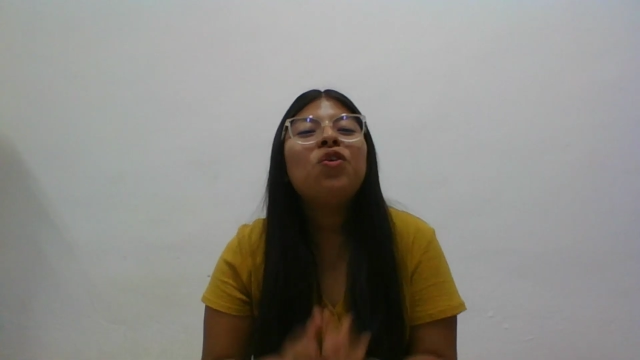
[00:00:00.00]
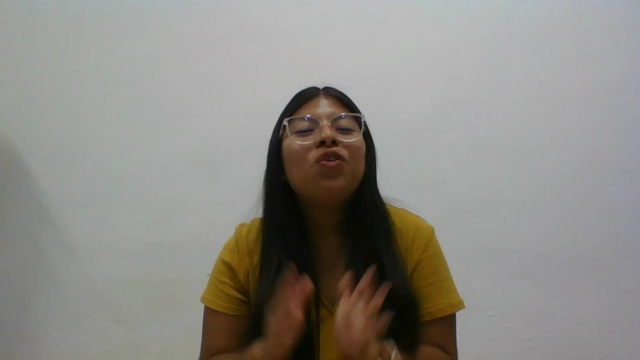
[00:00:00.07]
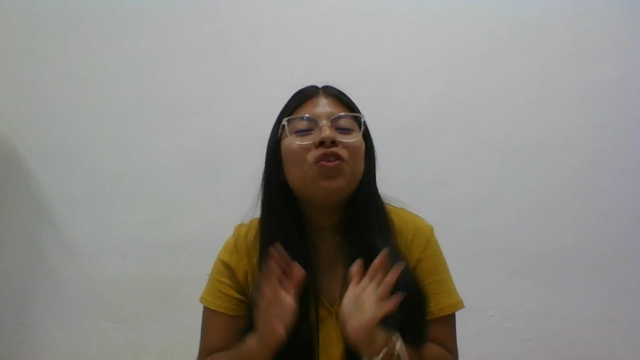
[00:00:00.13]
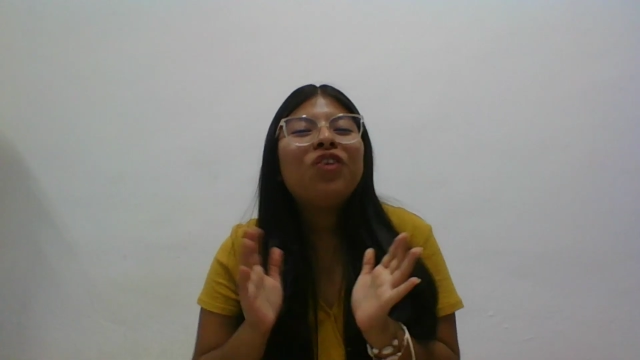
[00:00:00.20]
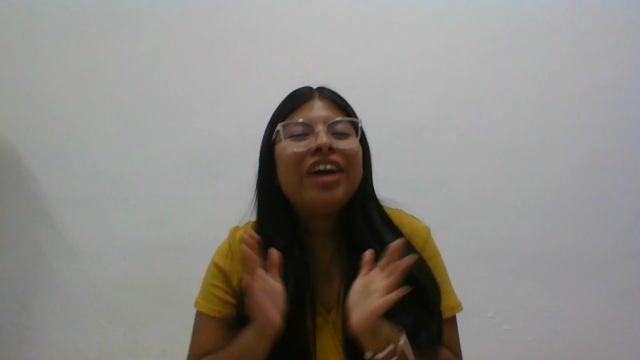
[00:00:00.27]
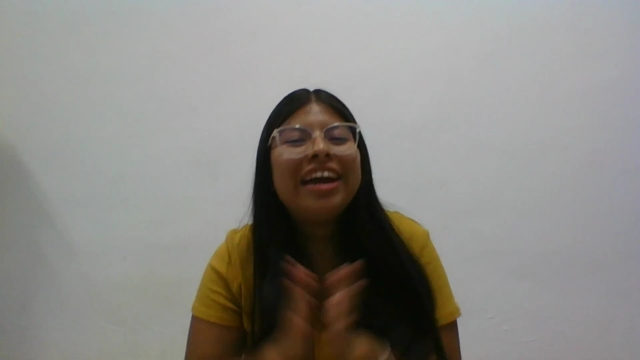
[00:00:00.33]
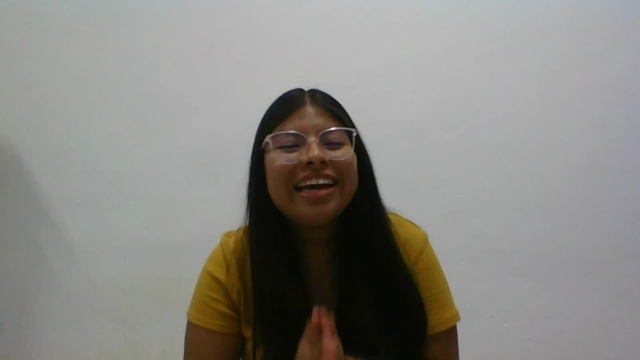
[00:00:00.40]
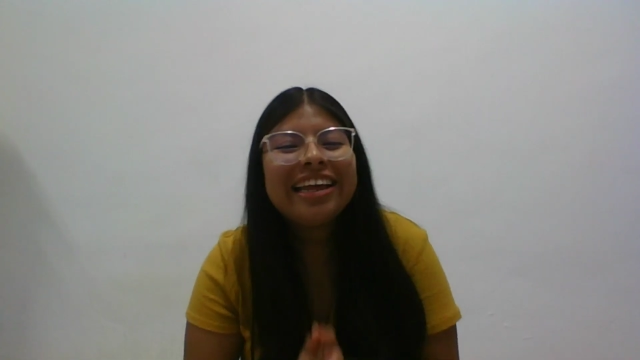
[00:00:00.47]

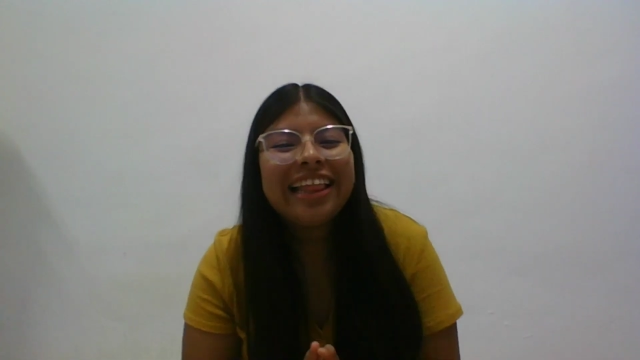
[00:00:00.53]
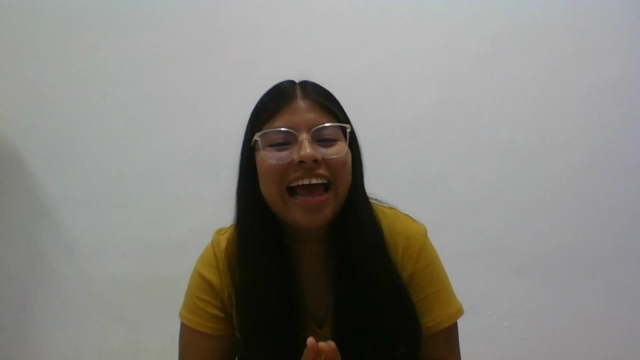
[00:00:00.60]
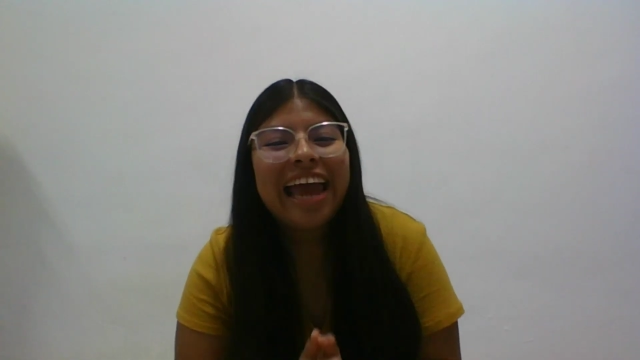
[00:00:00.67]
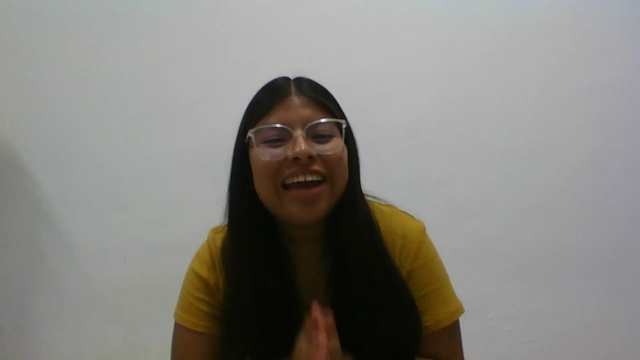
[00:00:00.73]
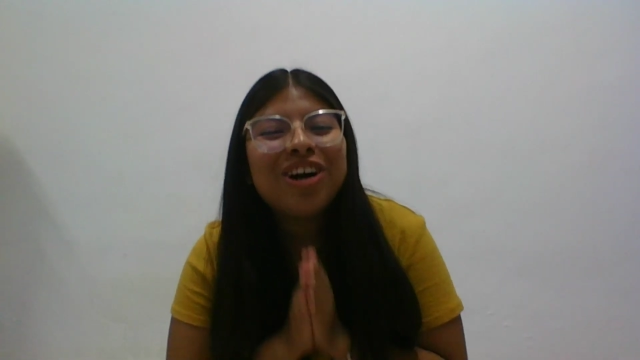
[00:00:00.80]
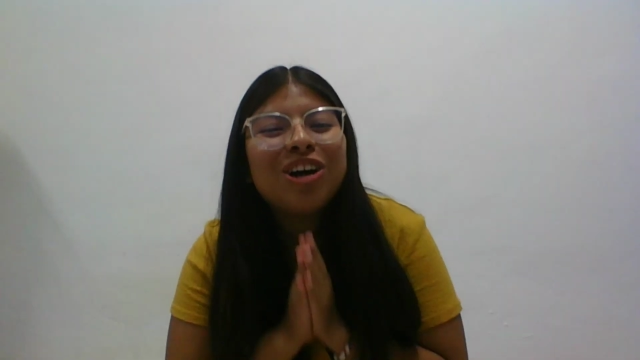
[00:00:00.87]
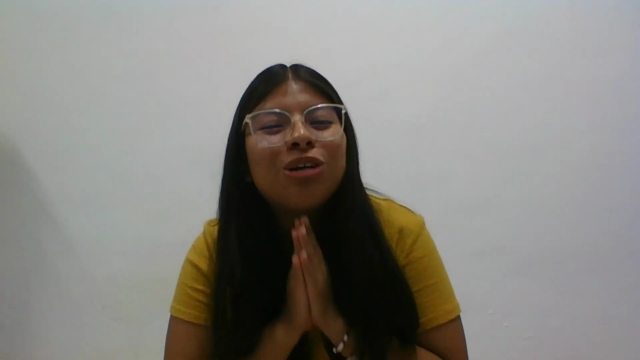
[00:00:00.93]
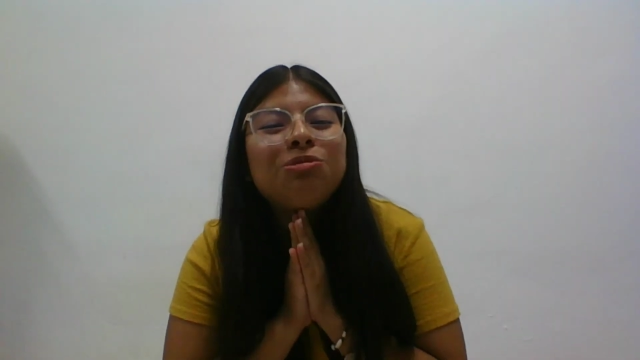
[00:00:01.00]
Well,
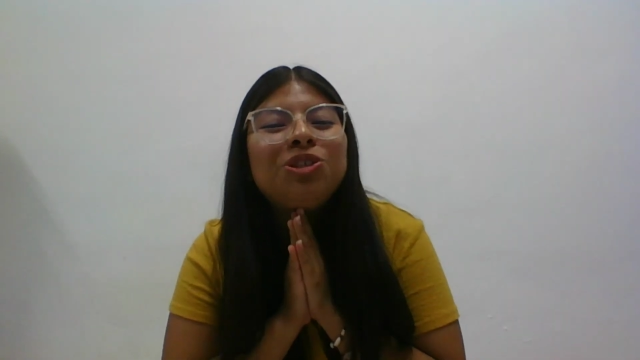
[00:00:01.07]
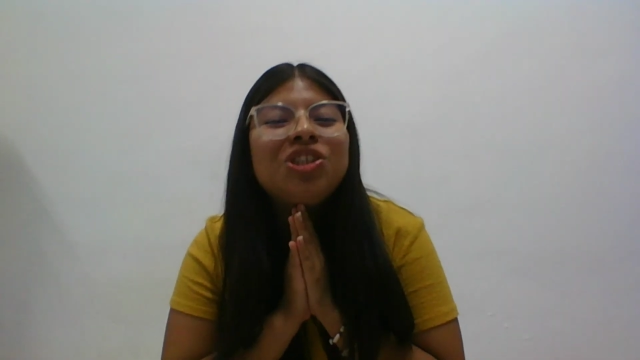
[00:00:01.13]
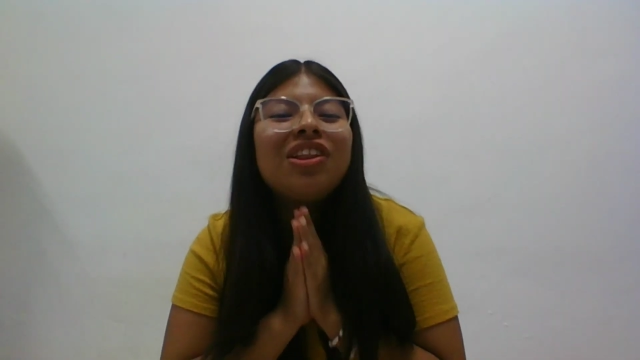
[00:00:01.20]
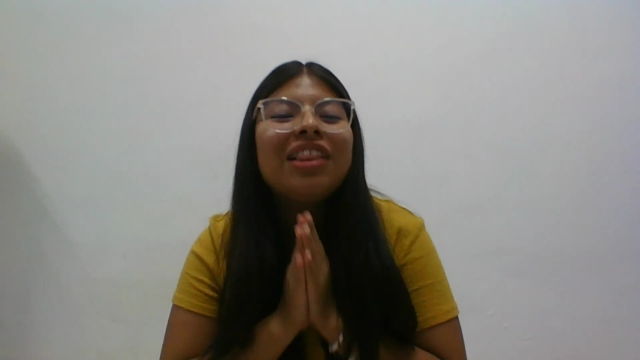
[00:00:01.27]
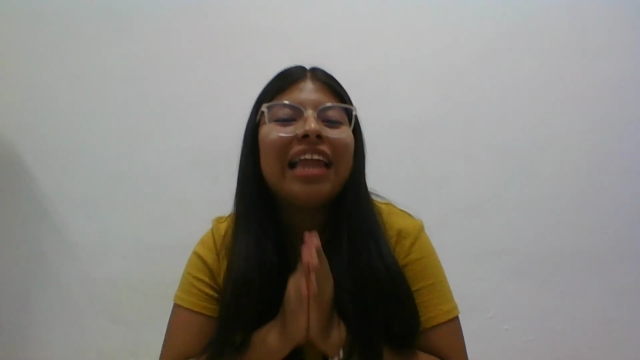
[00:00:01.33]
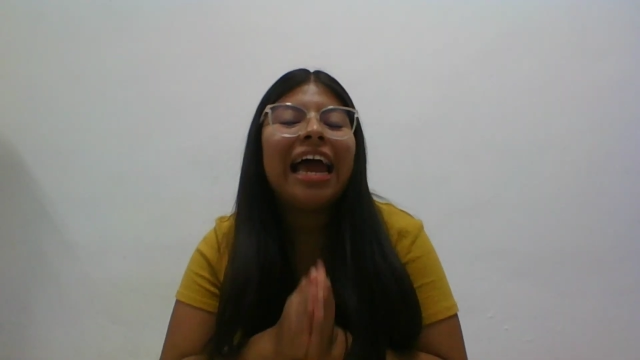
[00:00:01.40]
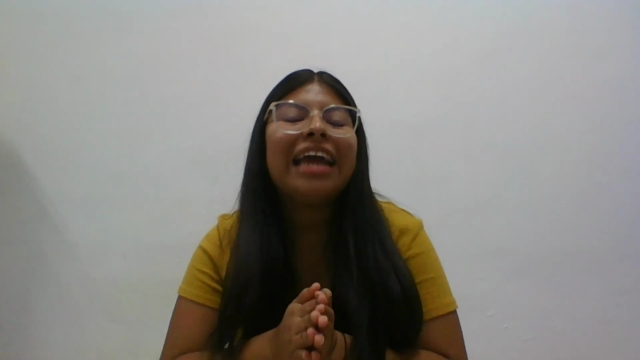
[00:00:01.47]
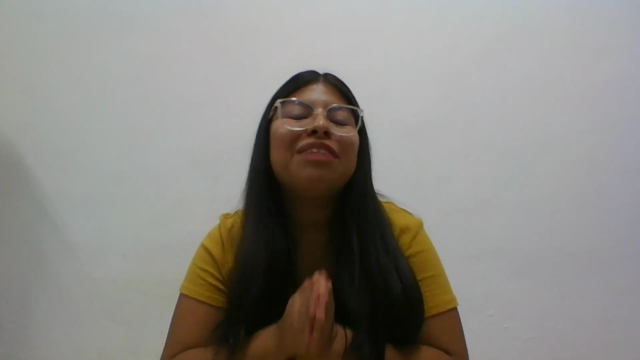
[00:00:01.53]
I hope you
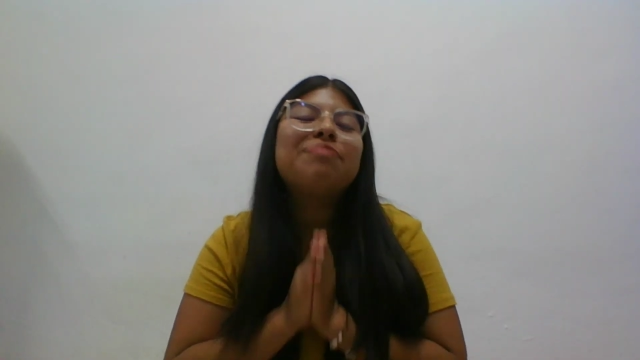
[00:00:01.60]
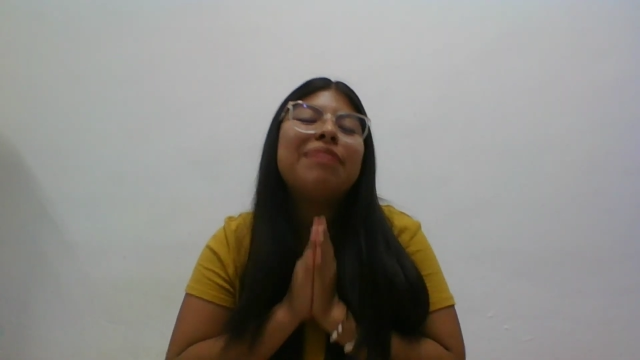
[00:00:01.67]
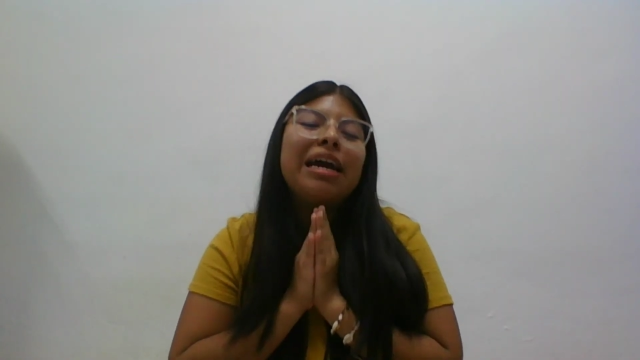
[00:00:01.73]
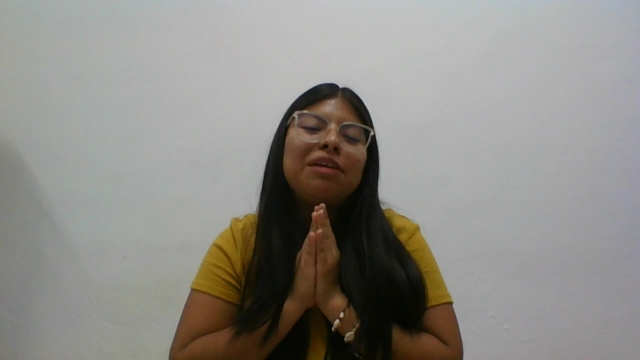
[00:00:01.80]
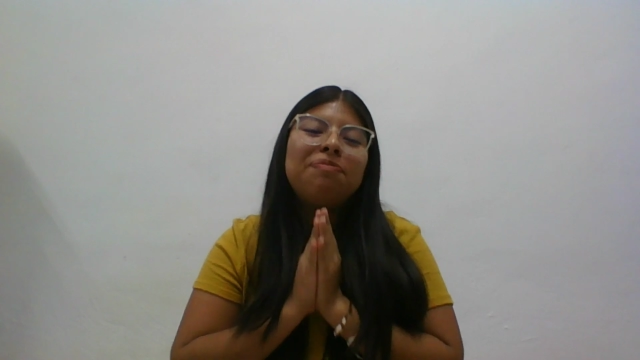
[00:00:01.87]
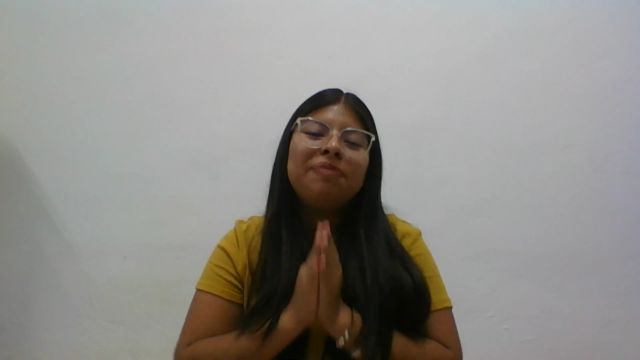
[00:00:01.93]
liked my